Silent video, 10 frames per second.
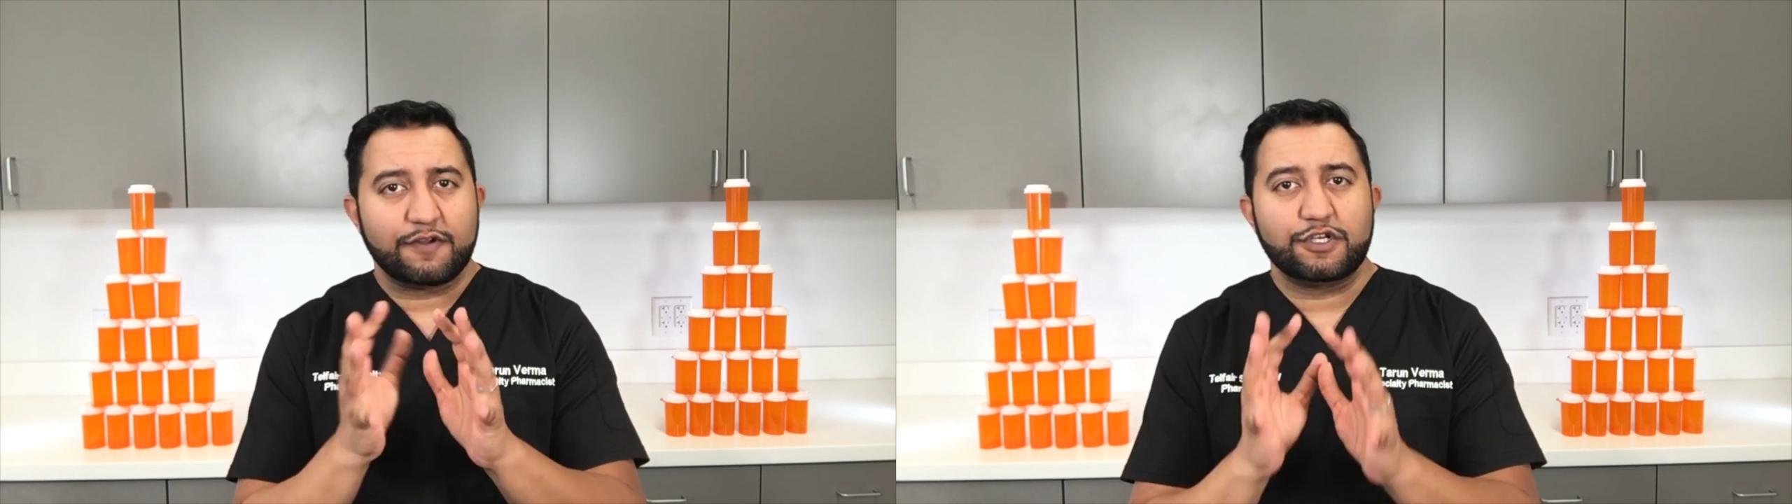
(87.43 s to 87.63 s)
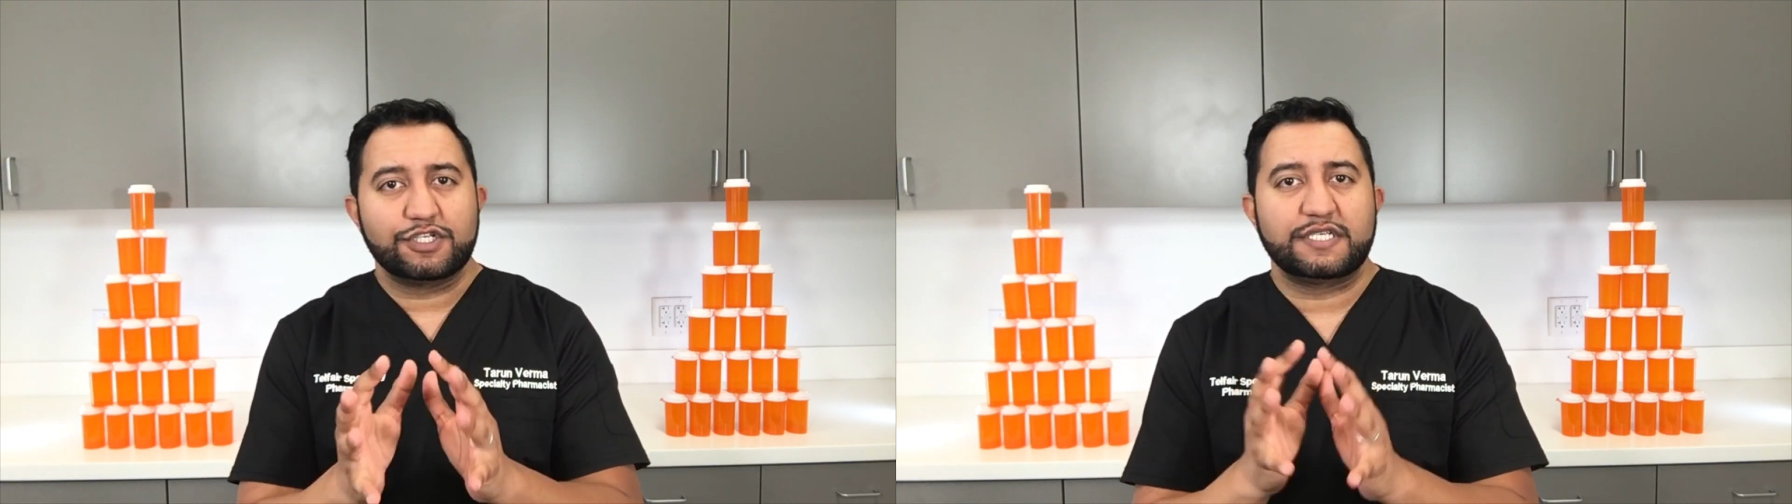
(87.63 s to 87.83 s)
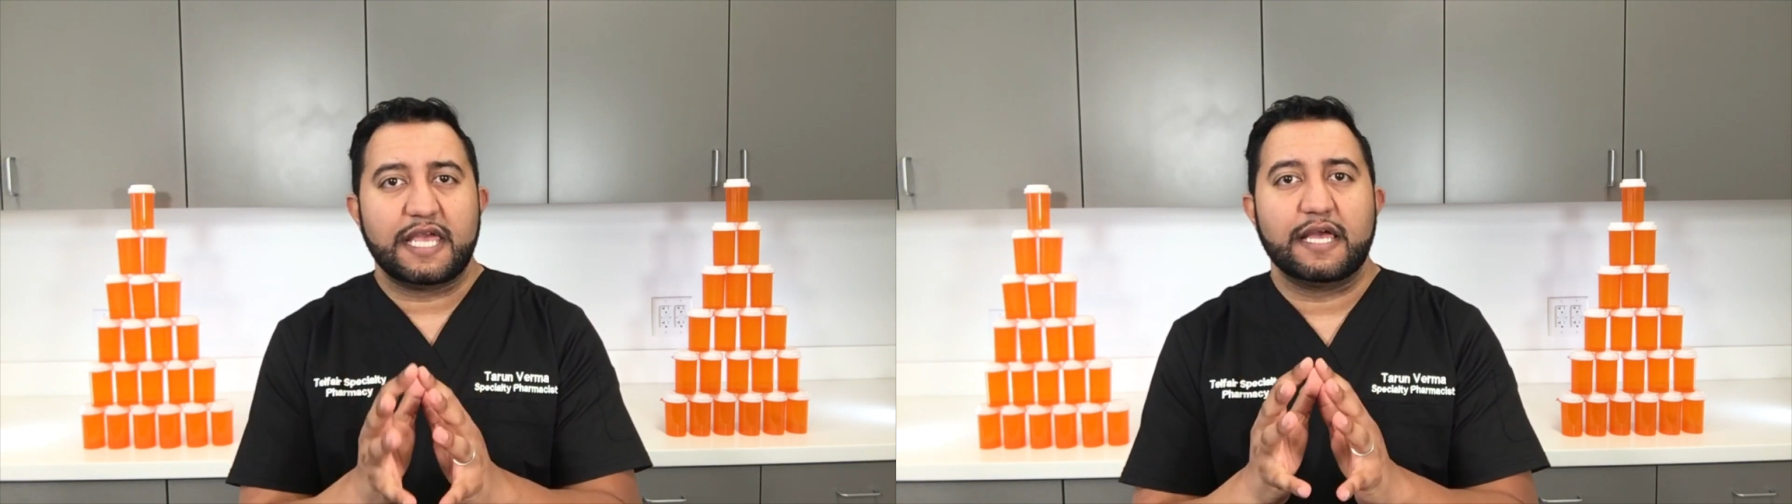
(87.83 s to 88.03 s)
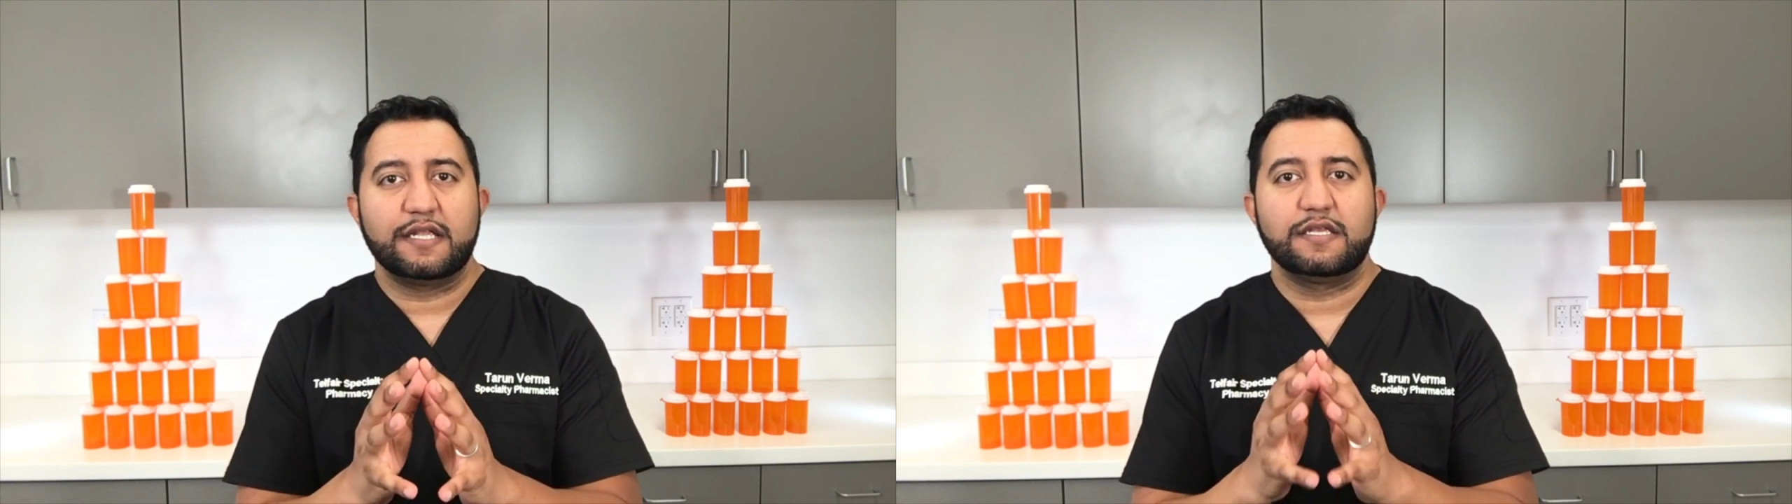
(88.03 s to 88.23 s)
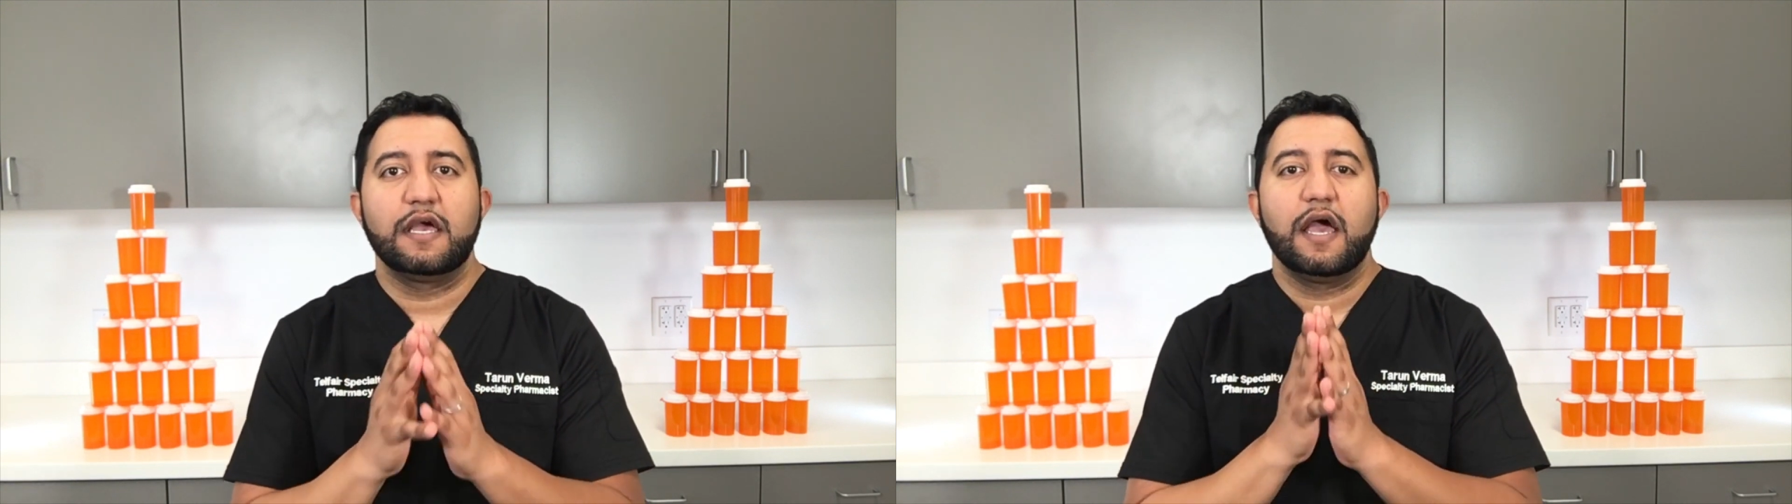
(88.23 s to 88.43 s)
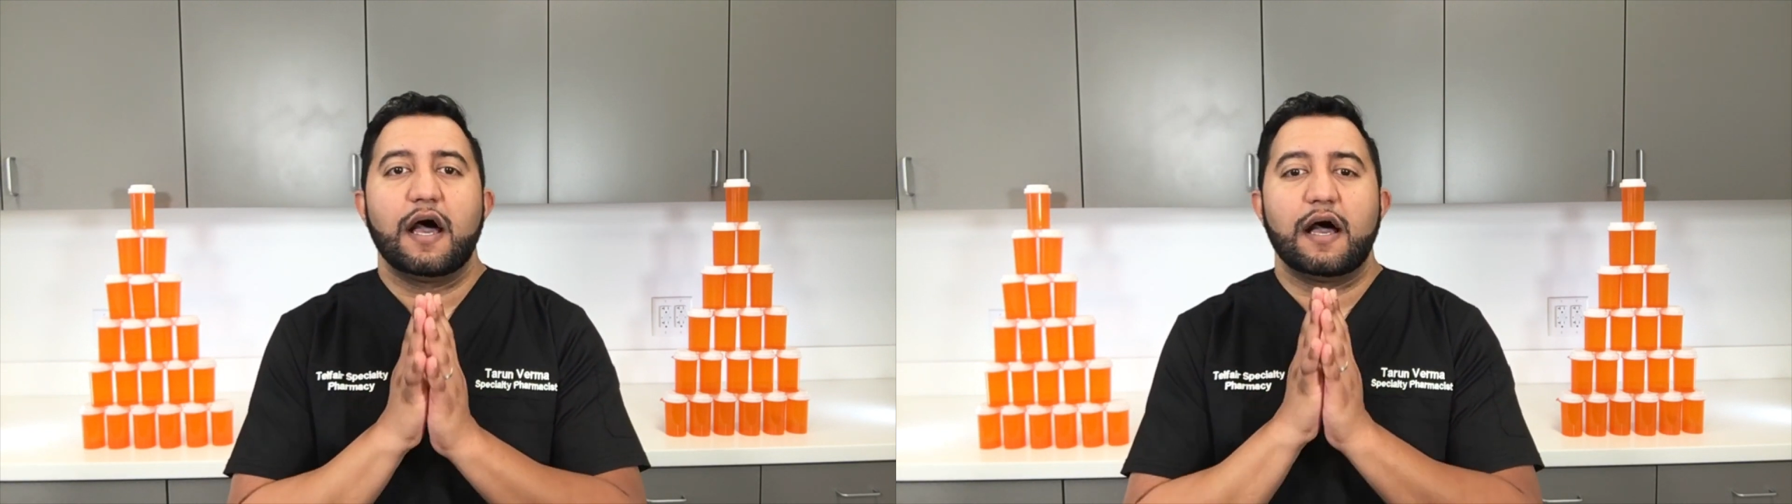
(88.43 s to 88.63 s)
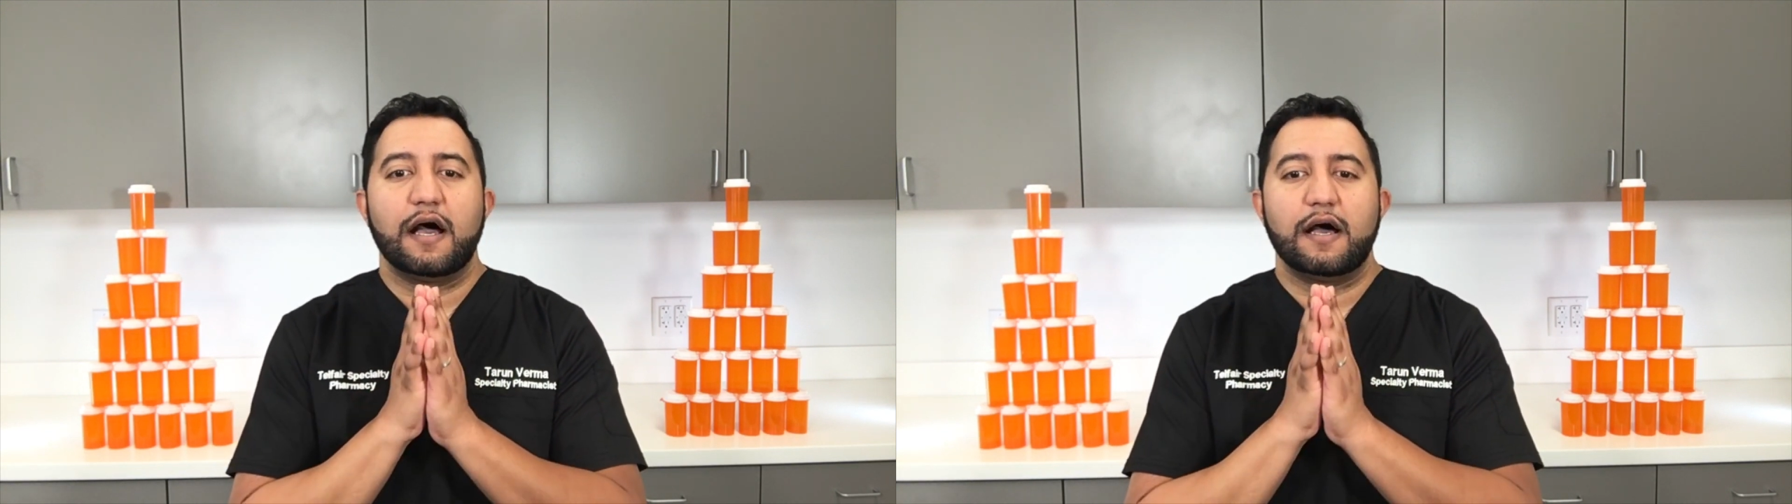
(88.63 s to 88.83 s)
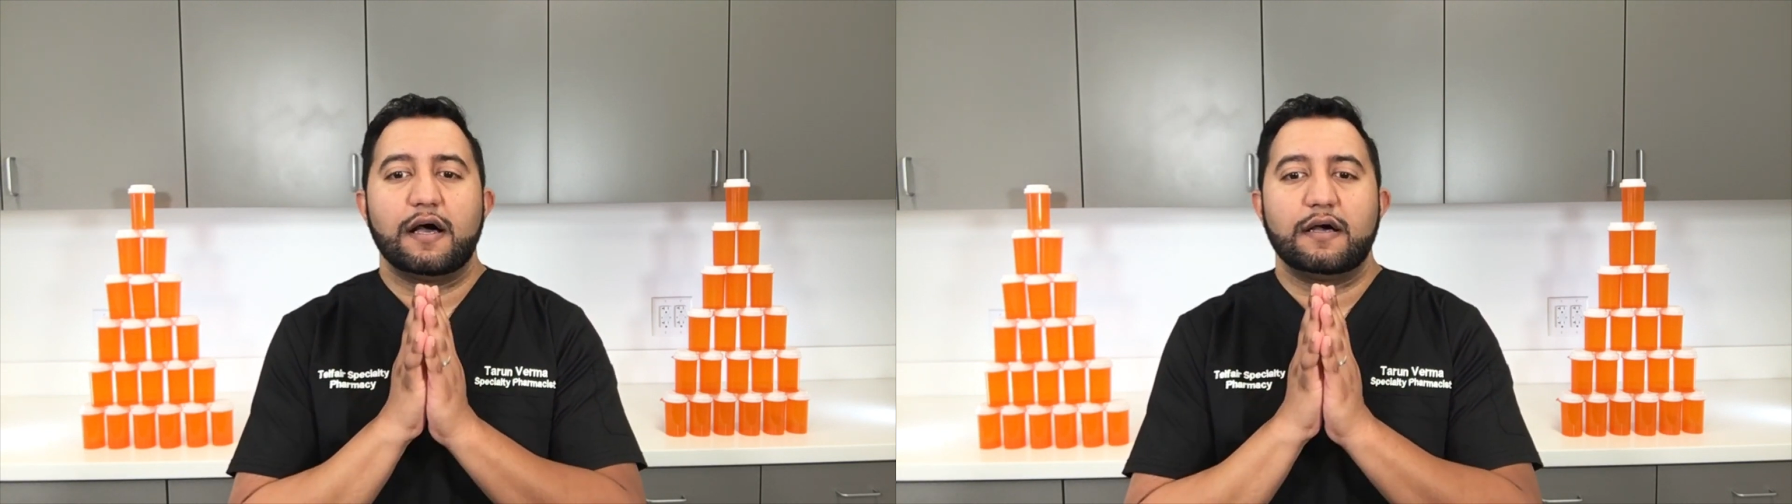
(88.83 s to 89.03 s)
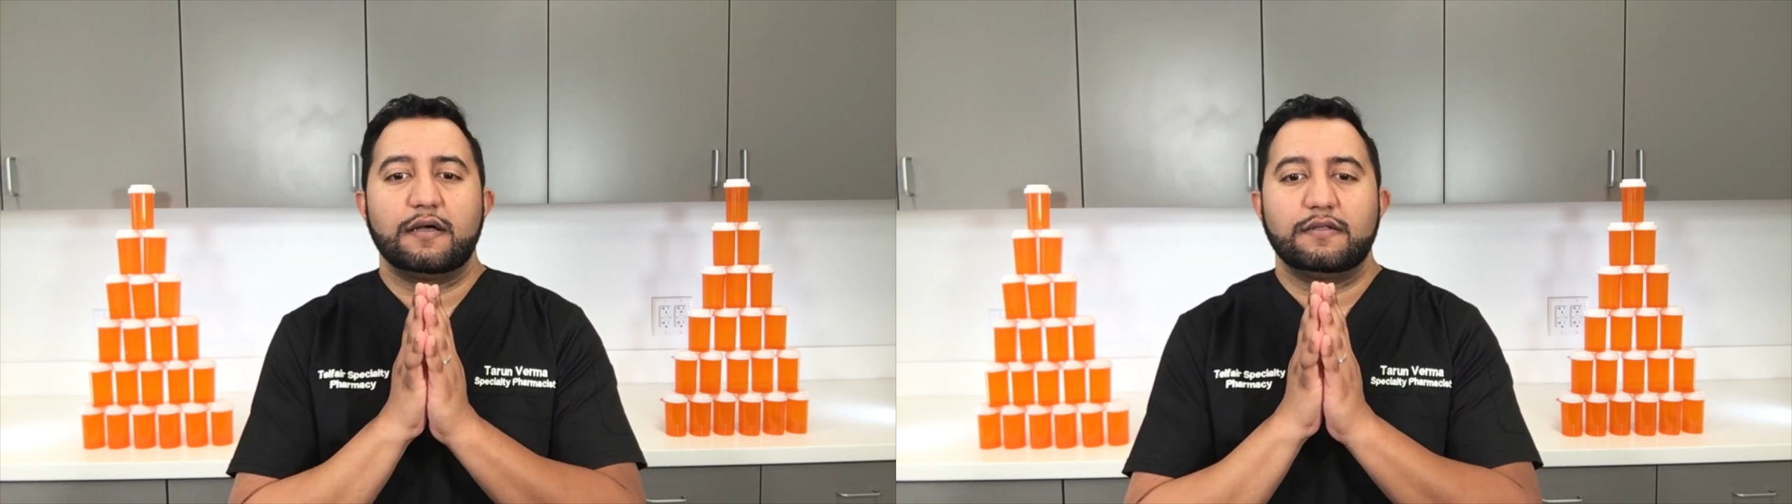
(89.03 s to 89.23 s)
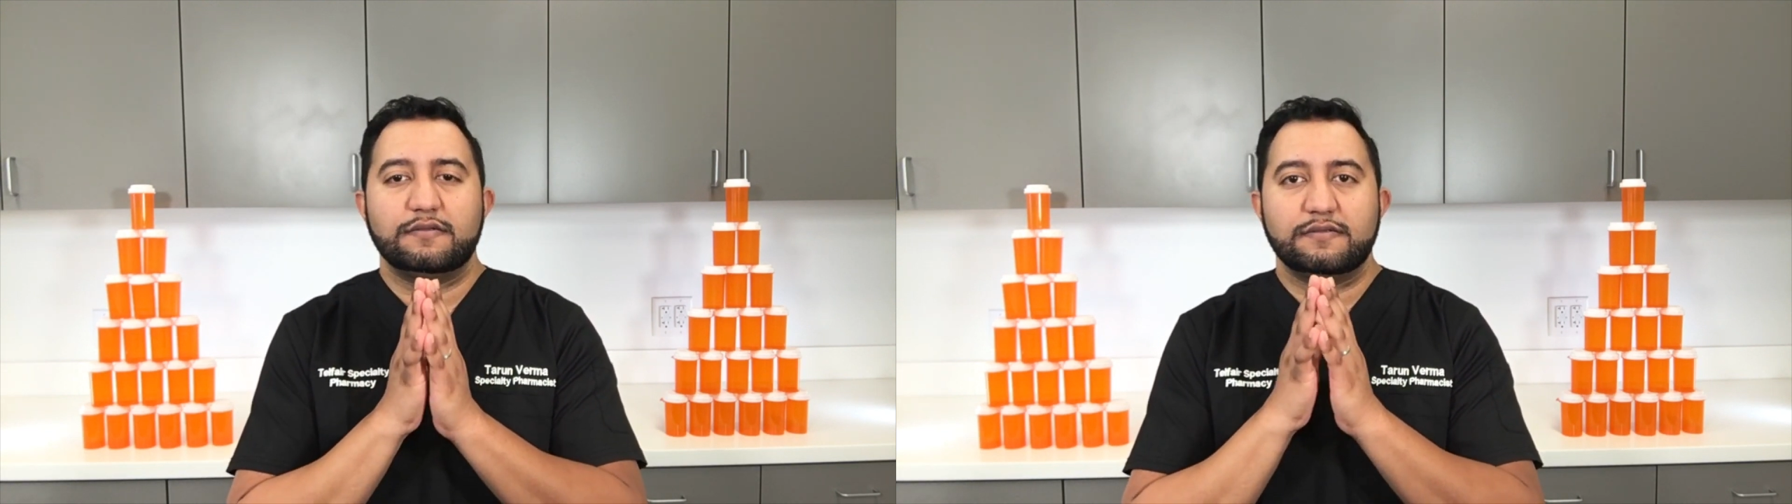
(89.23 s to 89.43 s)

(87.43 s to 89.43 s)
understand uh,